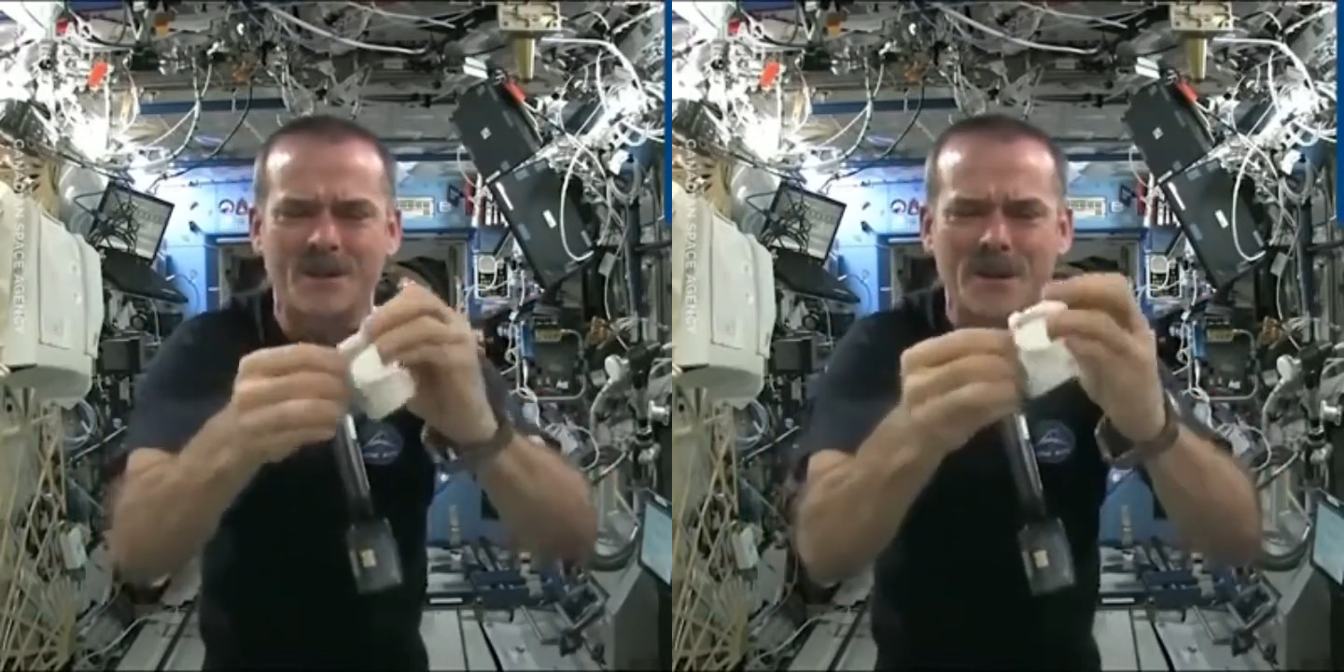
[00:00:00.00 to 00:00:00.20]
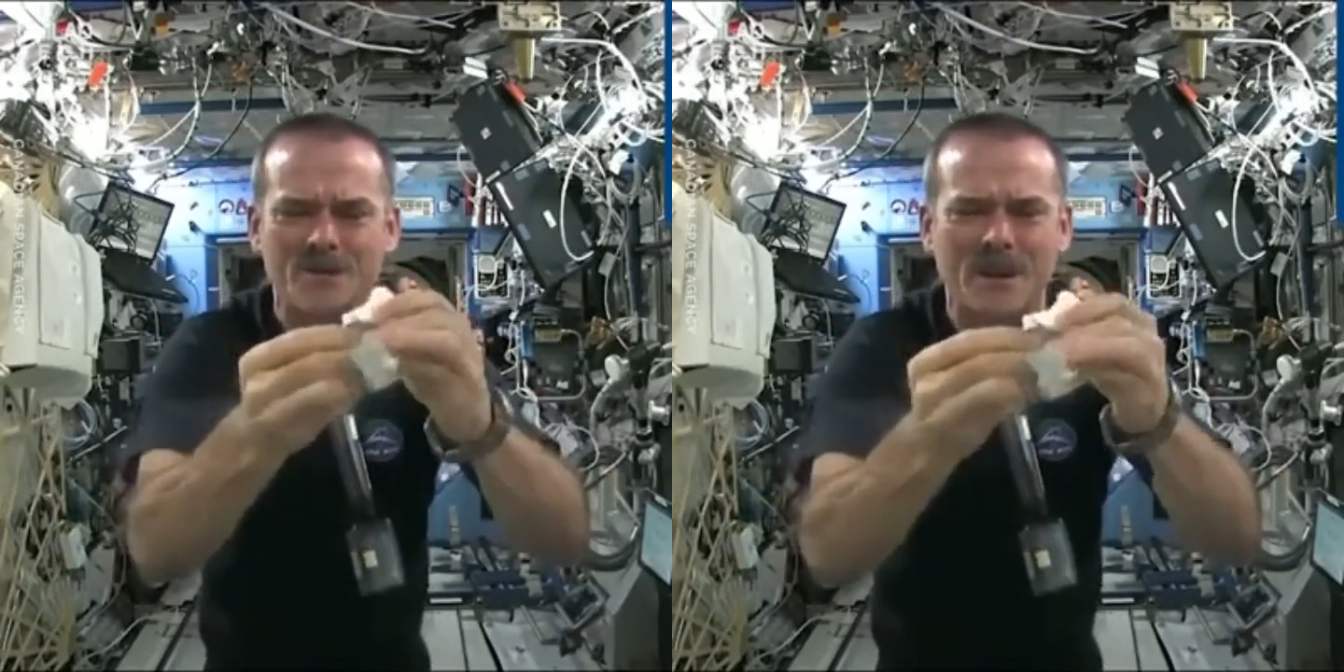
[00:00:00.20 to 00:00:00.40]
a
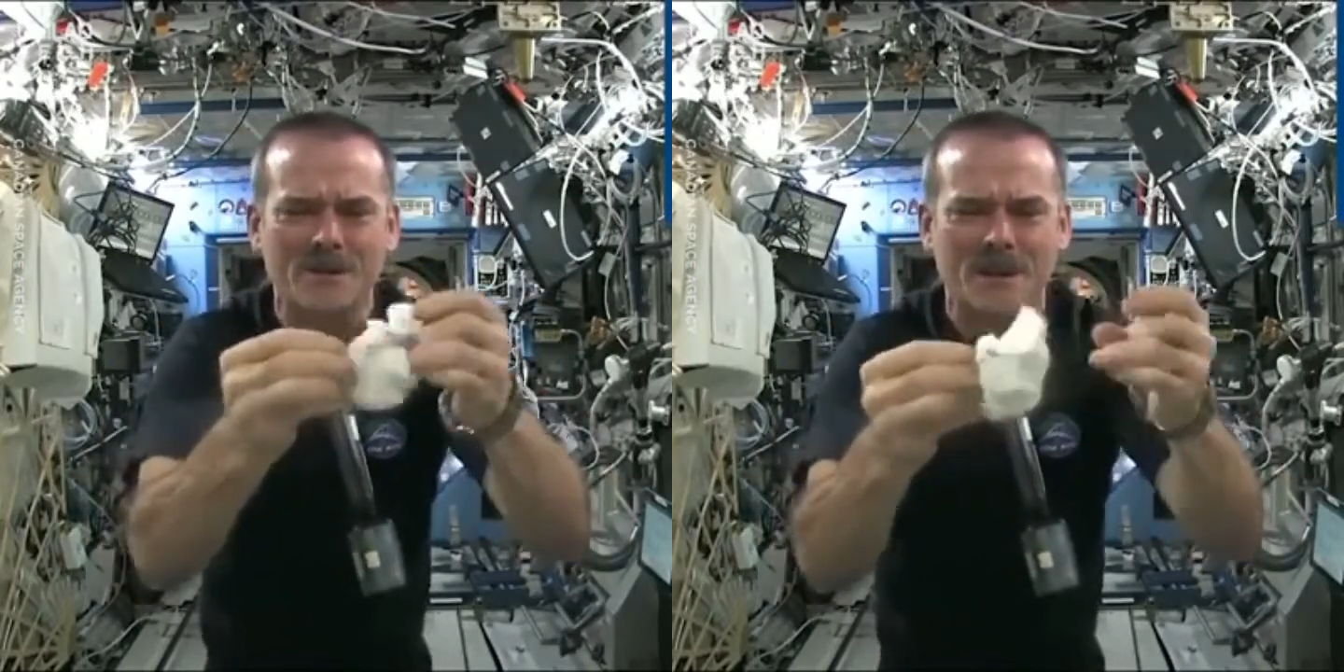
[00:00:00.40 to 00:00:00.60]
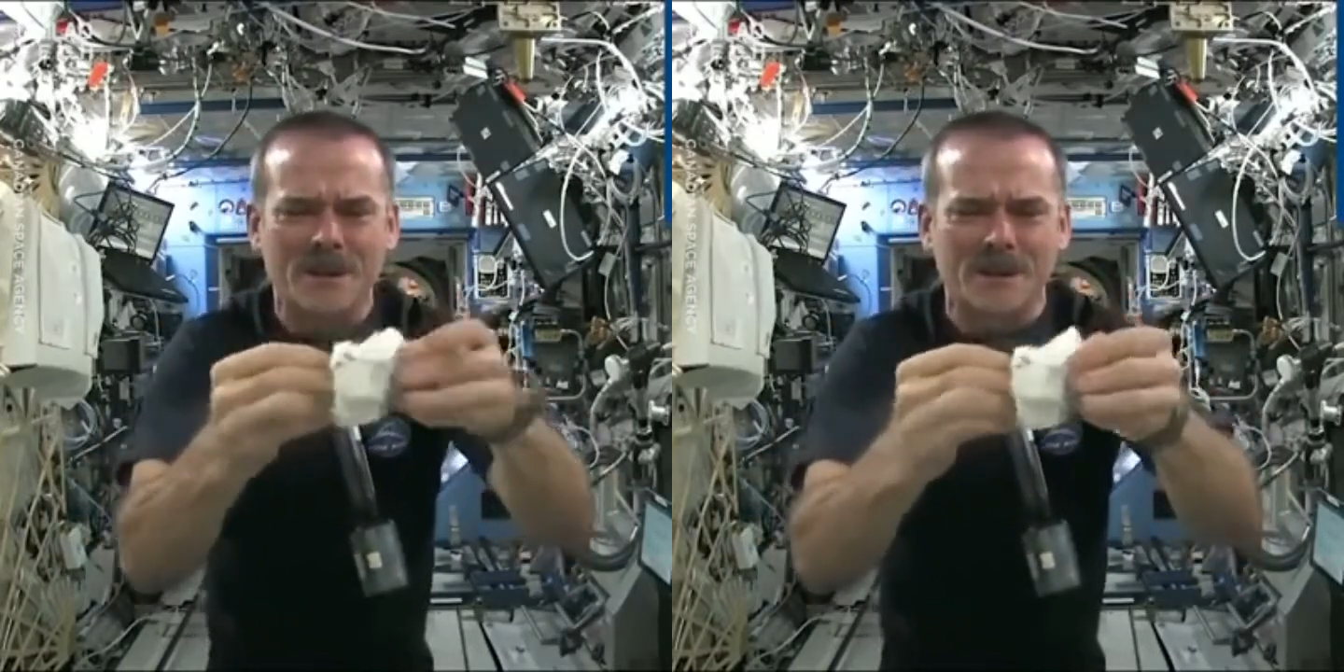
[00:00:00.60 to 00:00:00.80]
great big
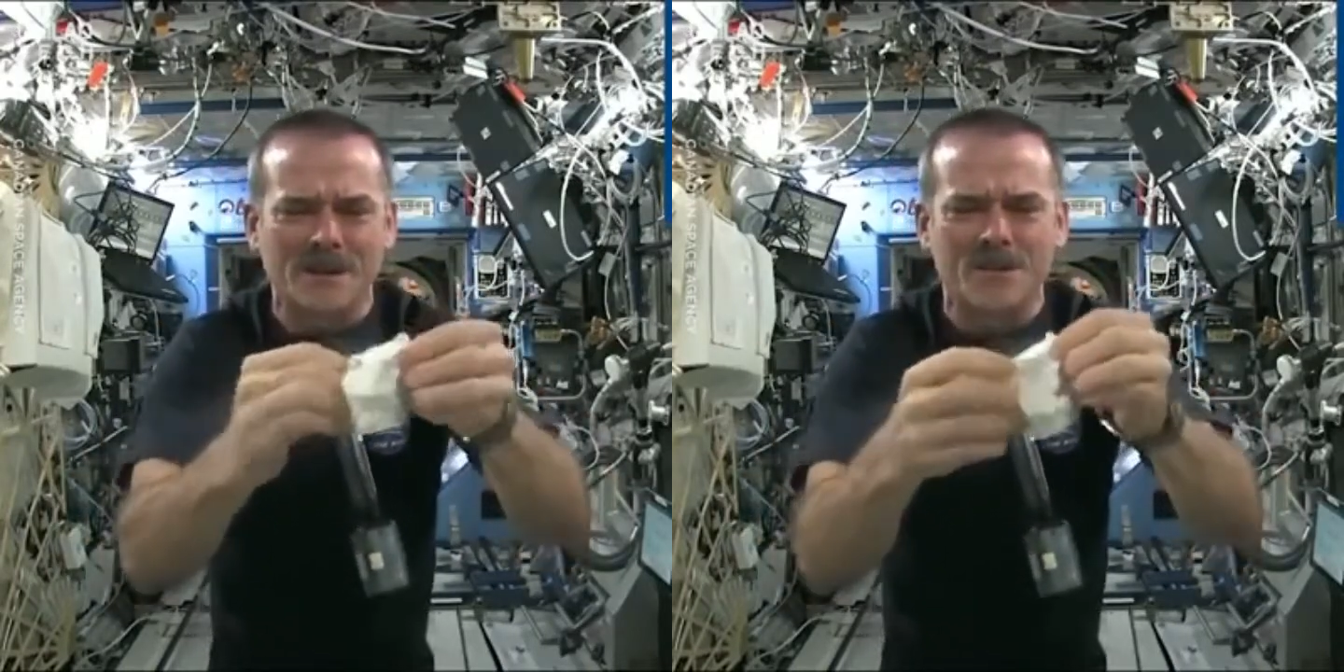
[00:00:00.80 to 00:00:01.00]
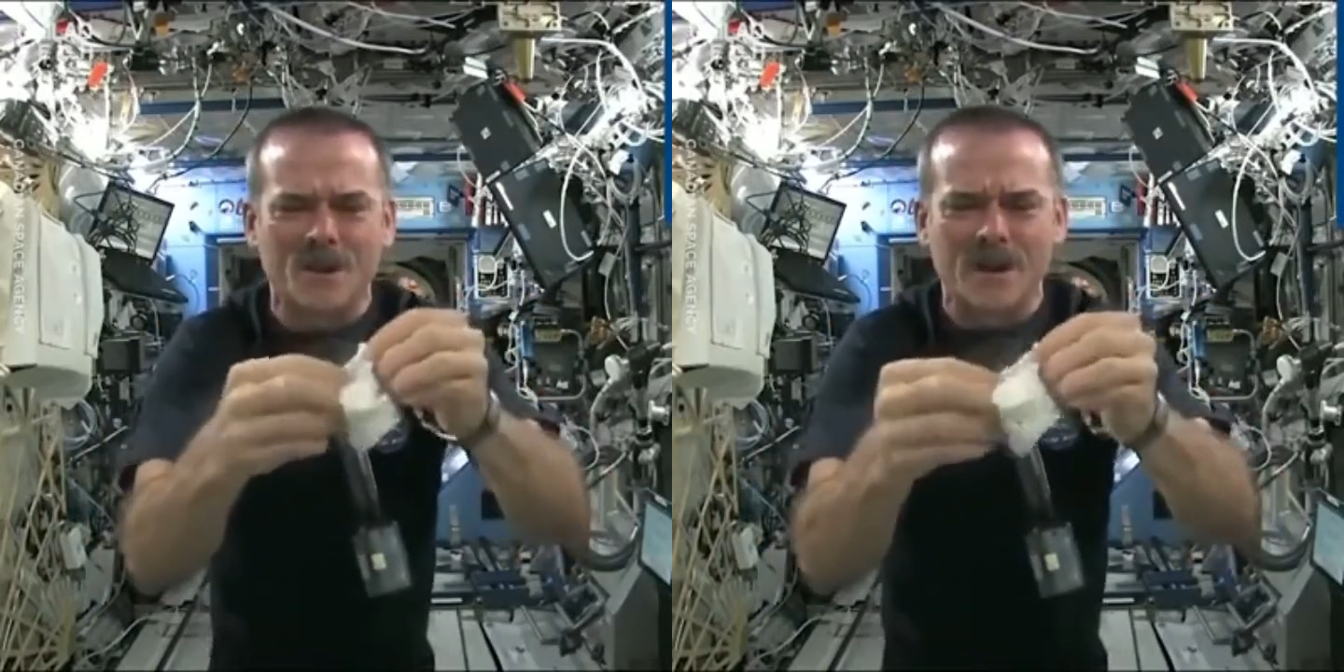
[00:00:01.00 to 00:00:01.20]
vise
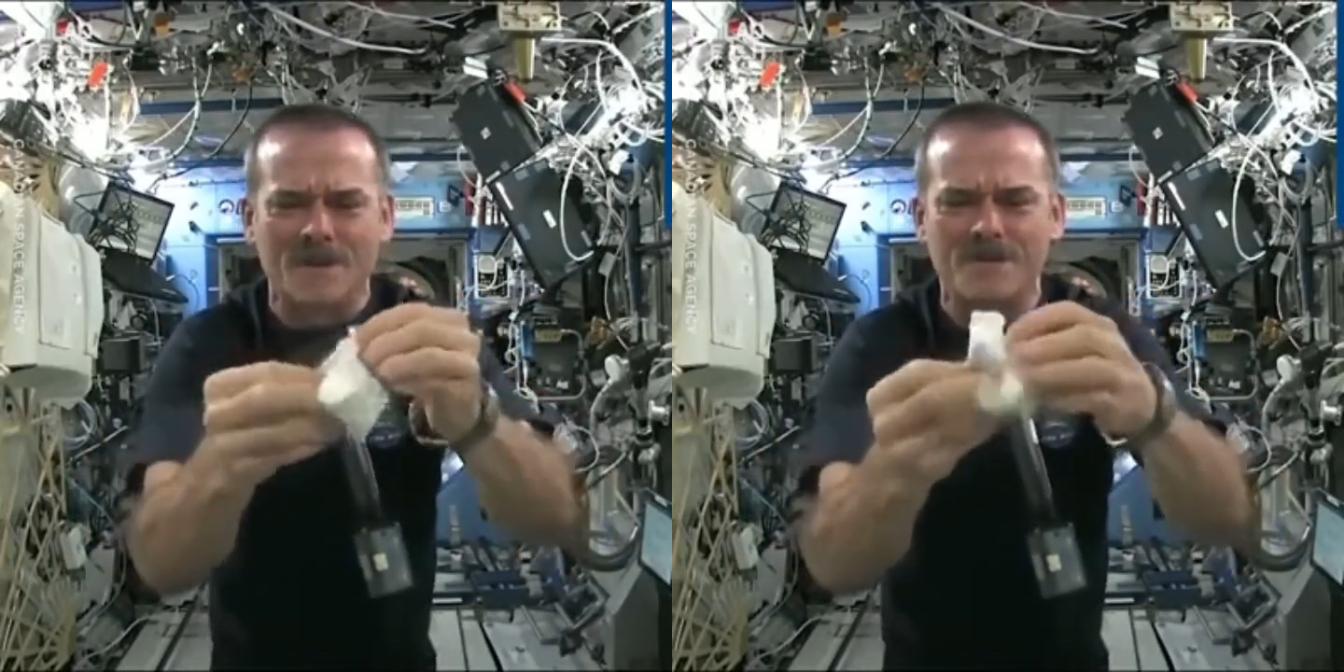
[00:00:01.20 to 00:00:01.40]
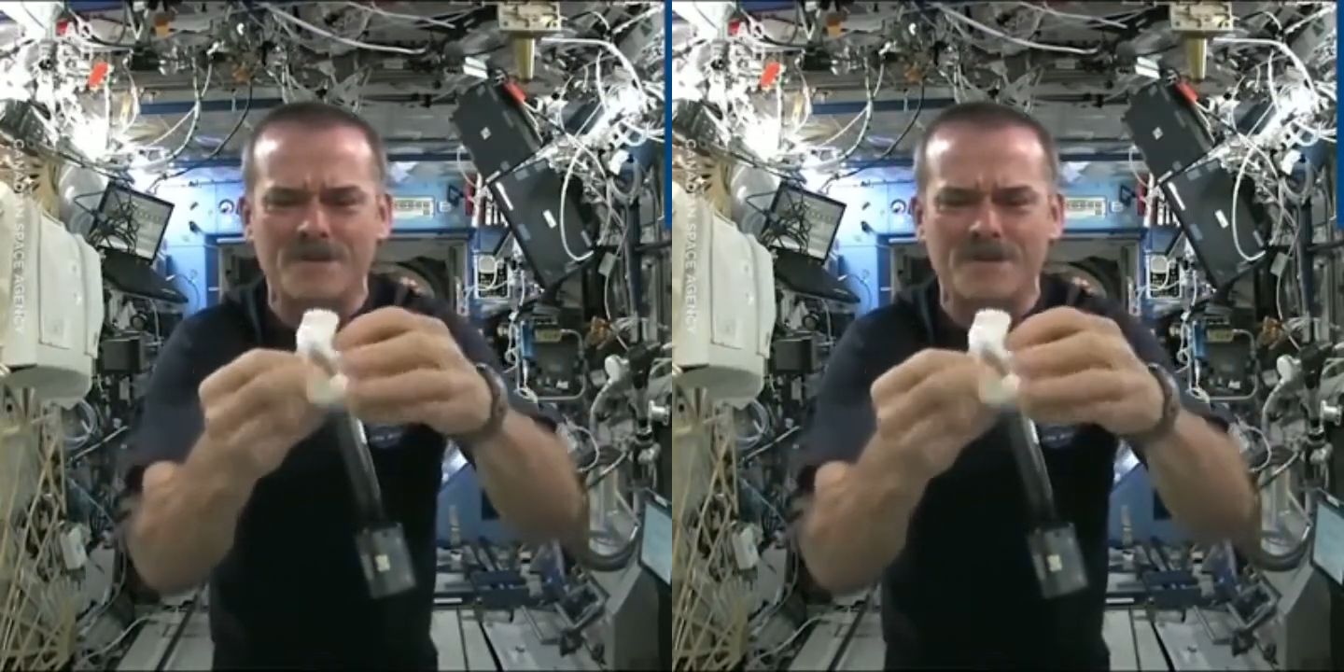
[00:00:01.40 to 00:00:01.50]
somewhere.